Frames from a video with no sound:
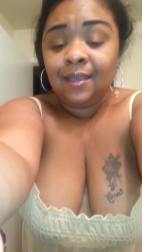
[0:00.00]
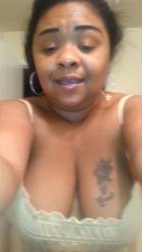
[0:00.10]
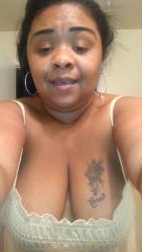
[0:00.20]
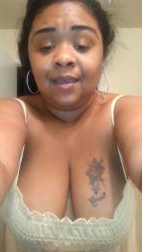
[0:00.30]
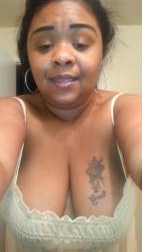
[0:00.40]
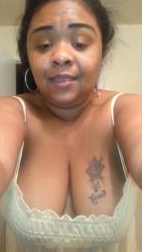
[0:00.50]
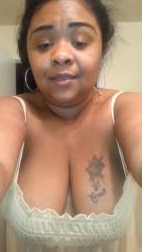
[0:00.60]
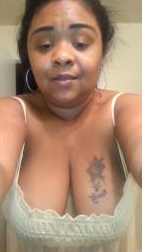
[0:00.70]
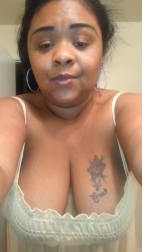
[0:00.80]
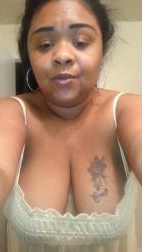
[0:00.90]
I
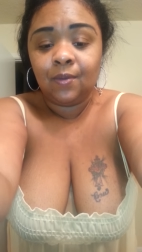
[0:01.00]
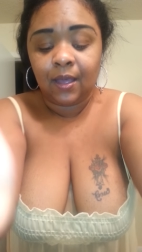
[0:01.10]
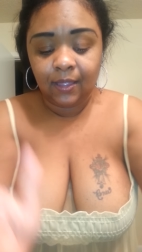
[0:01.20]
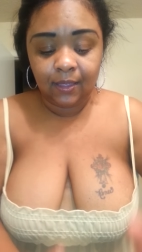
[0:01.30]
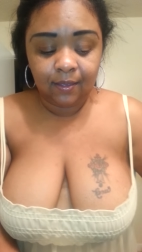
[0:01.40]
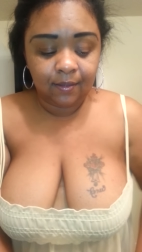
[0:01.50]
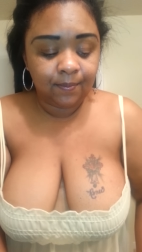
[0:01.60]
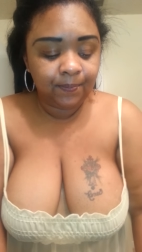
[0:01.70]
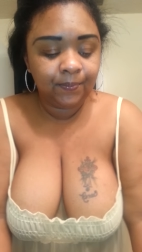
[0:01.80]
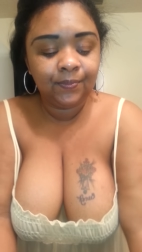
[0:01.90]
am who I am,
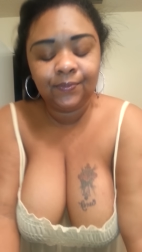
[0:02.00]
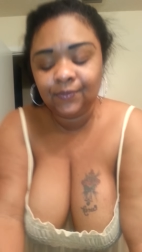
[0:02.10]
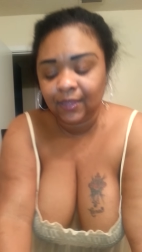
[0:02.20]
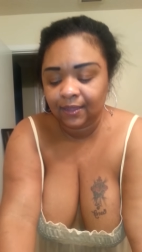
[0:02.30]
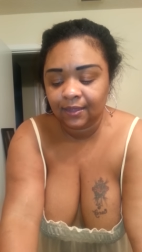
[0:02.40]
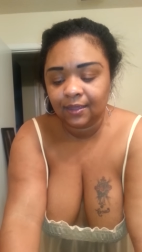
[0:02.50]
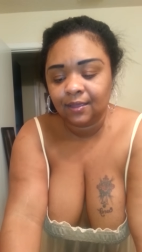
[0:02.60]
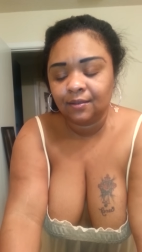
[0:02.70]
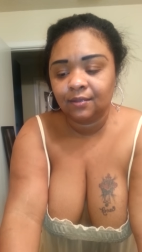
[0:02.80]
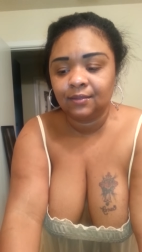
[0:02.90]

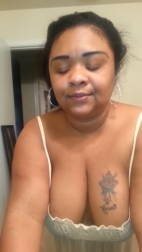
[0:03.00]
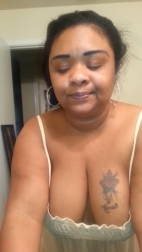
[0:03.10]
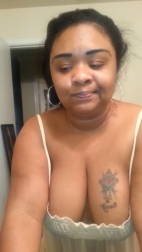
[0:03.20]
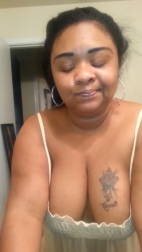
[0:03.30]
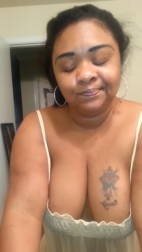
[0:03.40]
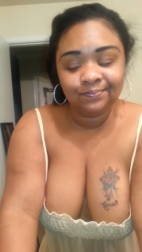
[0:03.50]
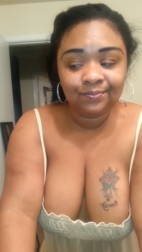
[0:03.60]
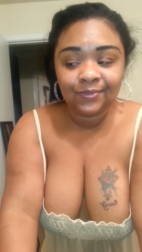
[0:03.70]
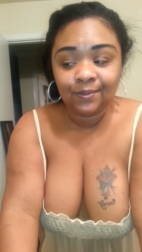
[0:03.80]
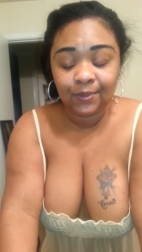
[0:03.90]
and
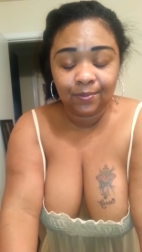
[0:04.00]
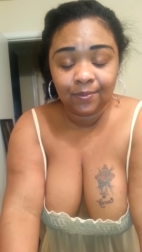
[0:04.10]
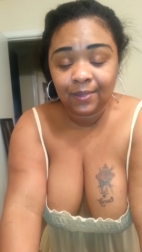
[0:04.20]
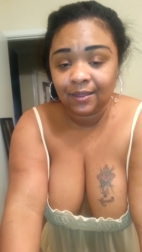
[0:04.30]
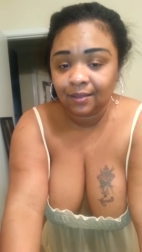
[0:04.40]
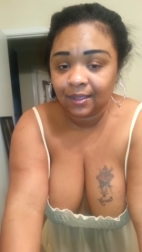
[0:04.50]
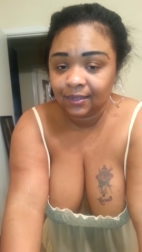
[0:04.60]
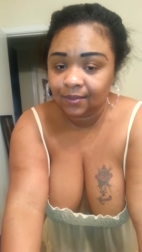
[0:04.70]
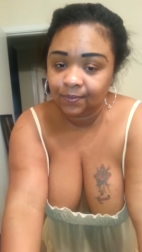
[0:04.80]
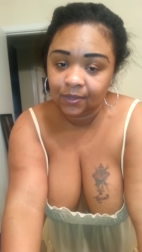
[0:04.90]
people might like
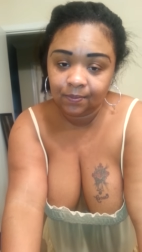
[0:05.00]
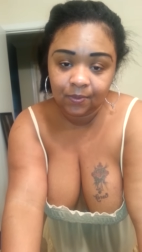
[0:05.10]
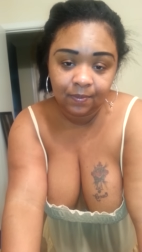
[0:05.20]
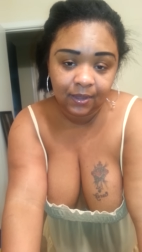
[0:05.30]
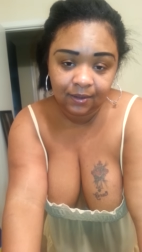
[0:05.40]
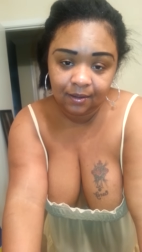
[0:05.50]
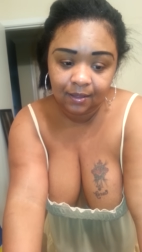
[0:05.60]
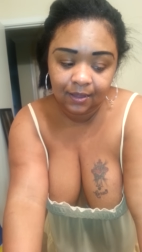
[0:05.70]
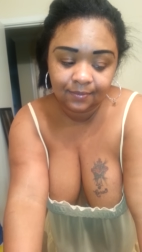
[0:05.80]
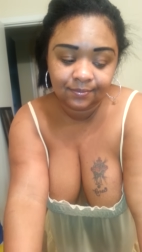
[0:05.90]
it, people might not.
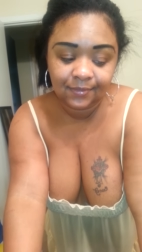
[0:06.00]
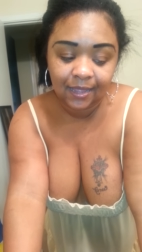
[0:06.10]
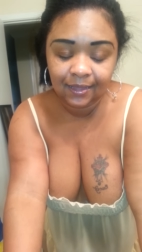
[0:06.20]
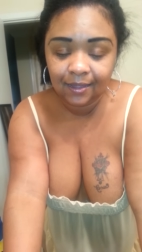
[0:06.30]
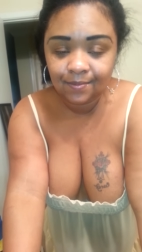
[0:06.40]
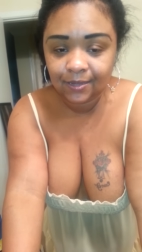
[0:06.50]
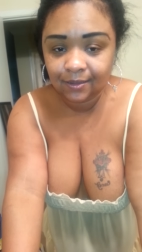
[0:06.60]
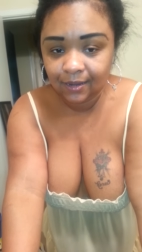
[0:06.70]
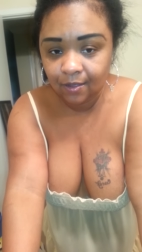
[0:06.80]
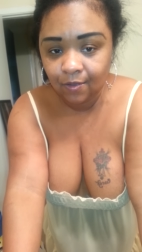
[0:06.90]
I think I'm good
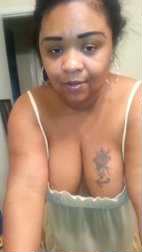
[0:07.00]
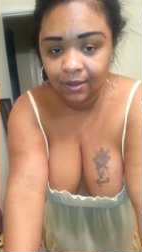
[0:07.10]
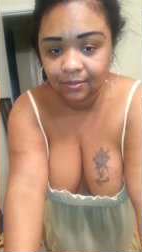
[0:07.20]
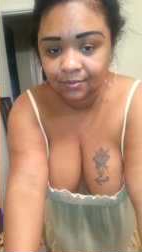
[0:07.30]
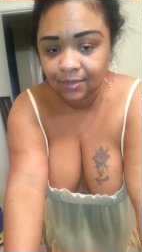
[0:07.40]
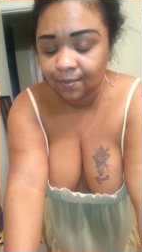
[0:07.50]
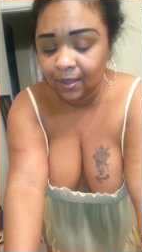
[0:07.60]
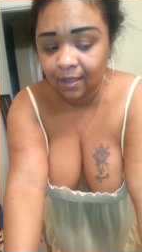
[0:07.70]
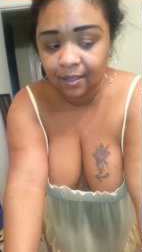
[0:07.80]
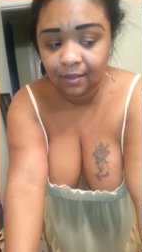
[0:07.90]
at heart. I'm
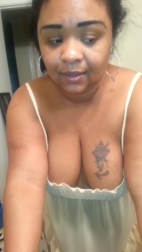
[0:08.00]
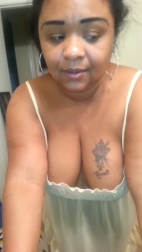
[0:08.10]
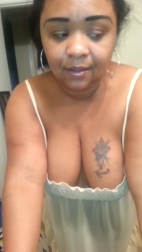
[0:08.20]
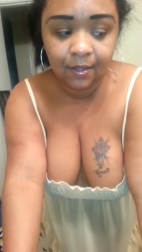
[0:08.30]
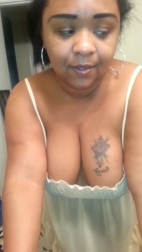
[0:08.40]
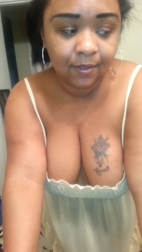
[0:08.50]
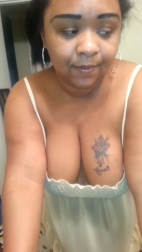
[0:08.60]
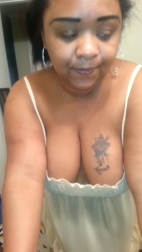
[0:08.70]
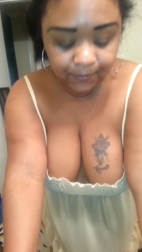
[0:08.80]
kind. Um,